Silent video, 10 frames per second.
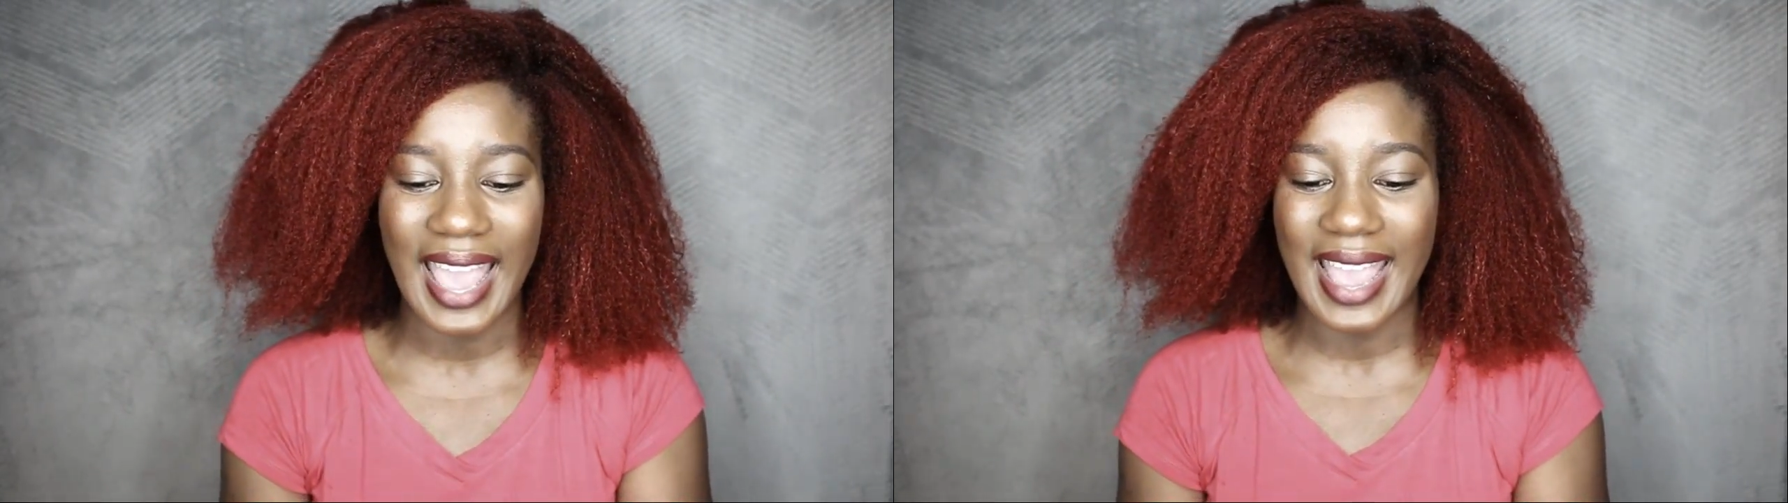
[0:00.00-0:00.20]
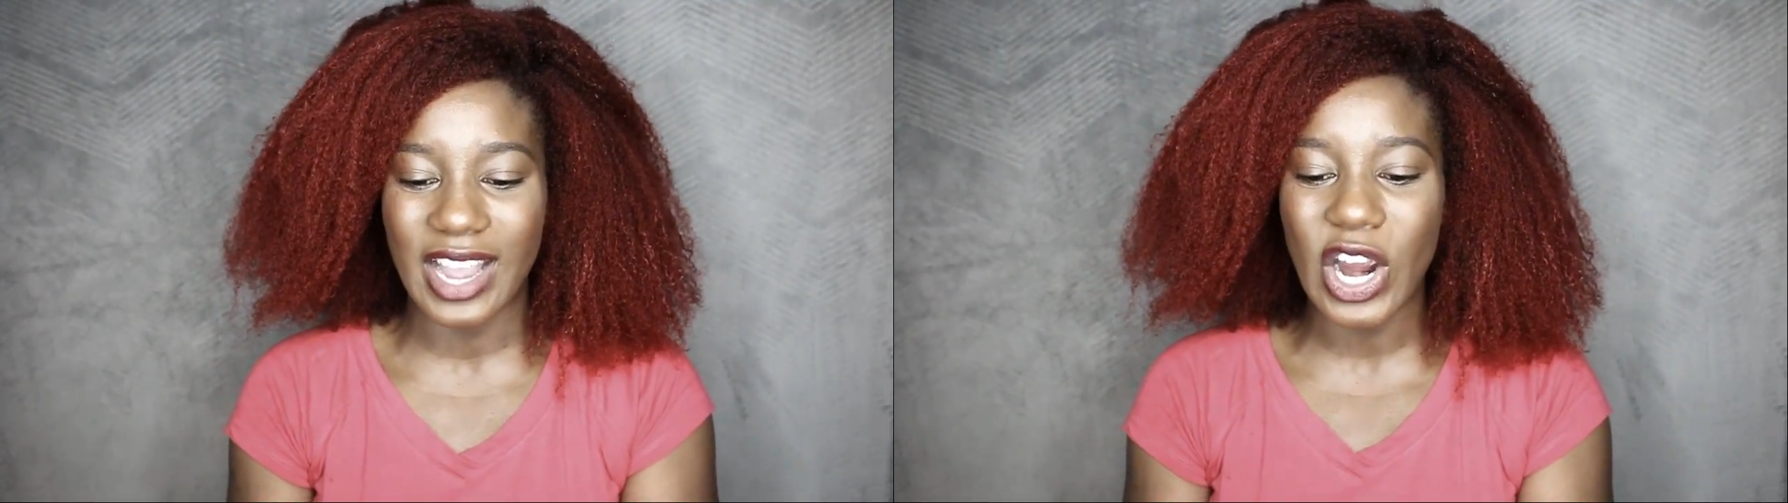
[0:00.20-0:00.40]

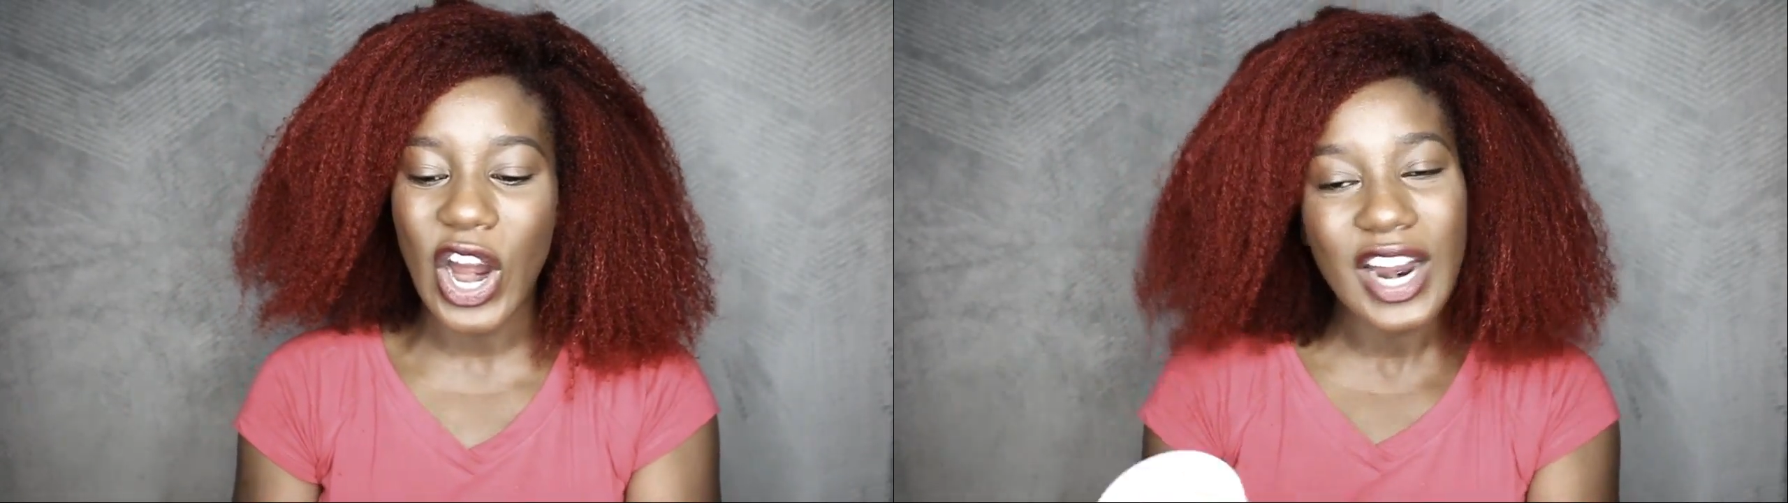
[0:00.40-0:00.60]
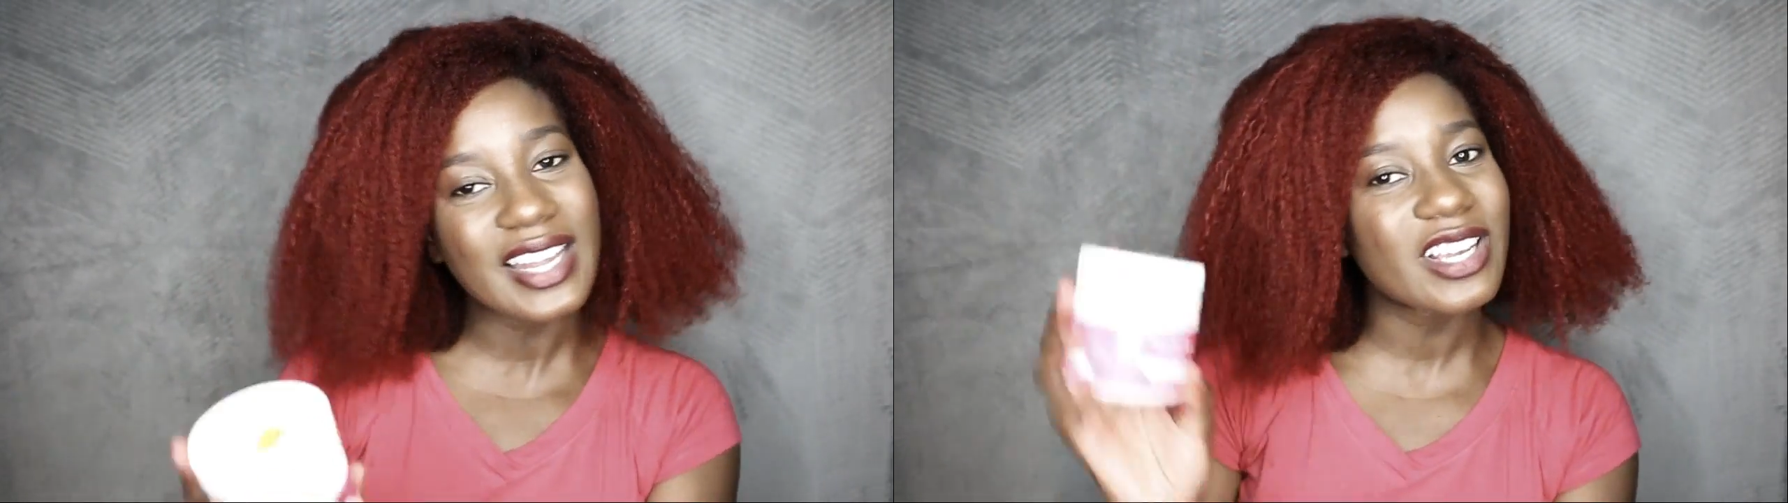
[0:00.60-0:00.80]
a
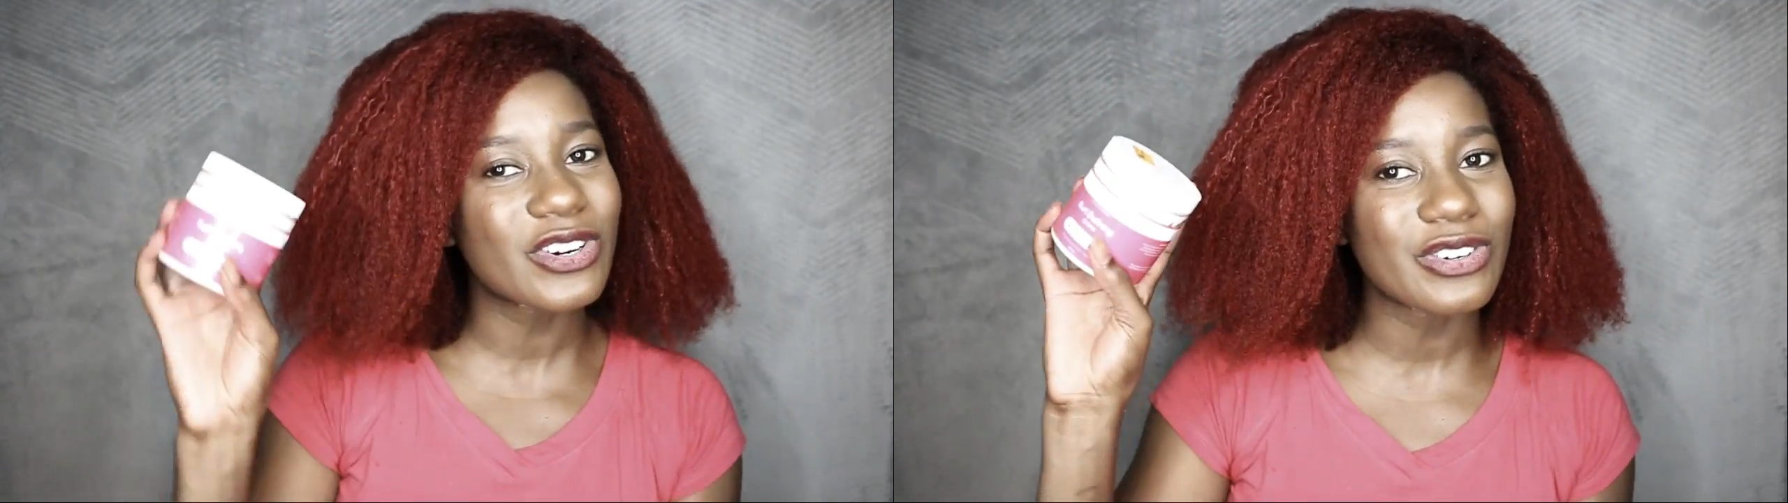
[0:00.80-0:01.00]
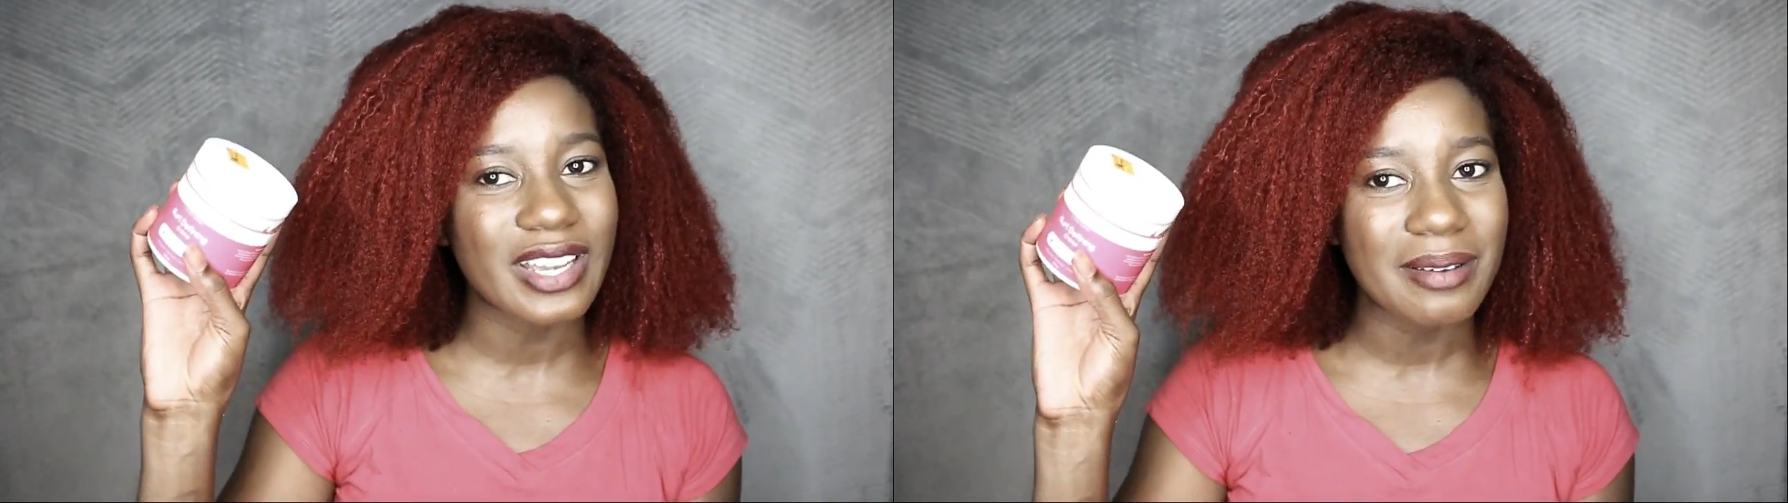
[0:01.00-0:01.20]
curling
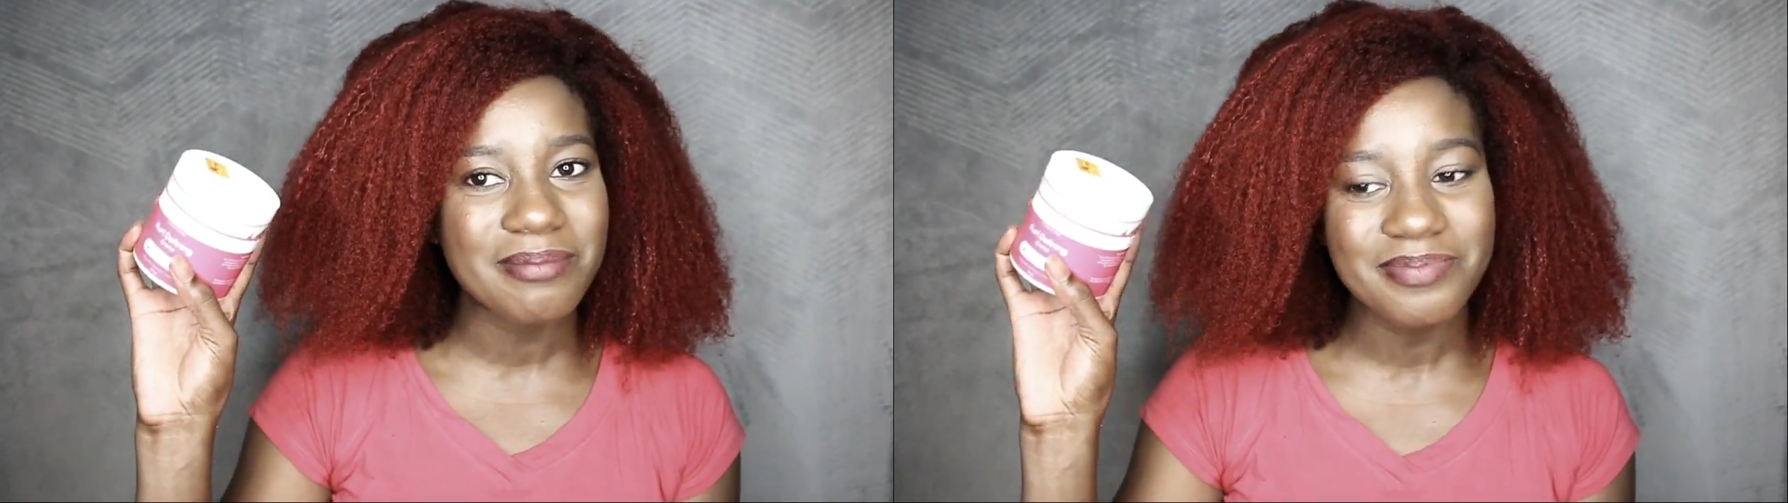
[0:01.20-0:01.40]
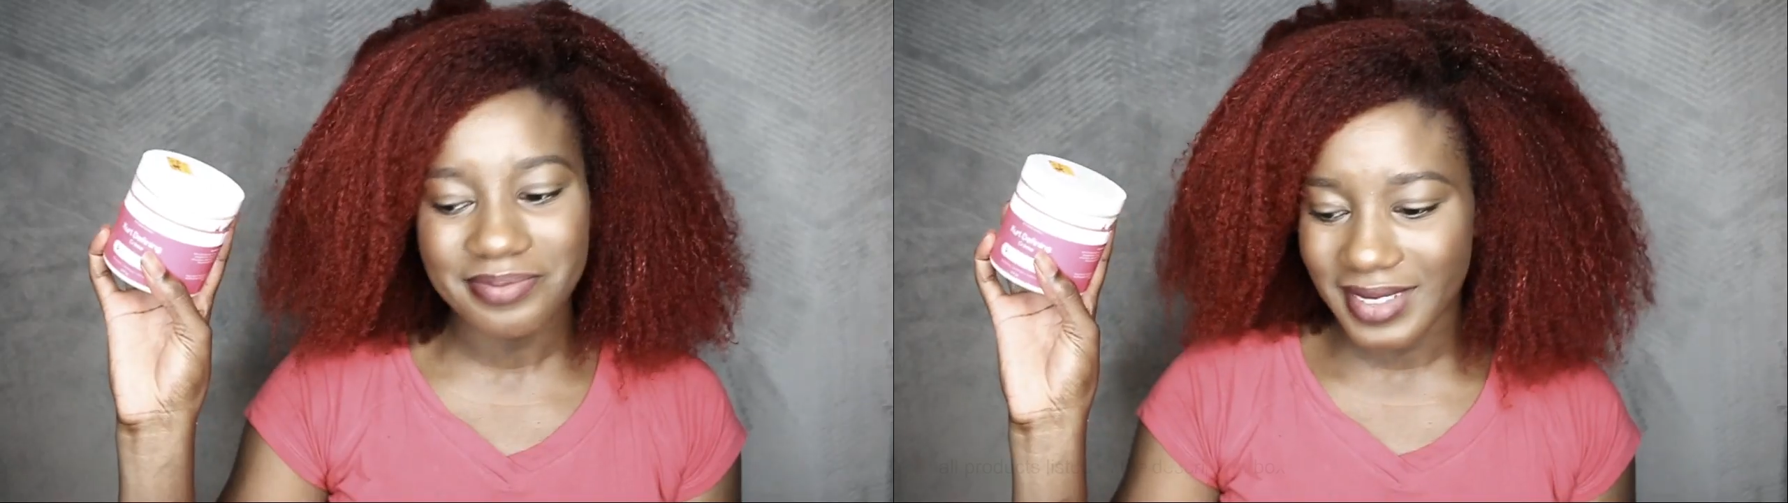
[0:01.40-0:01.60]
cream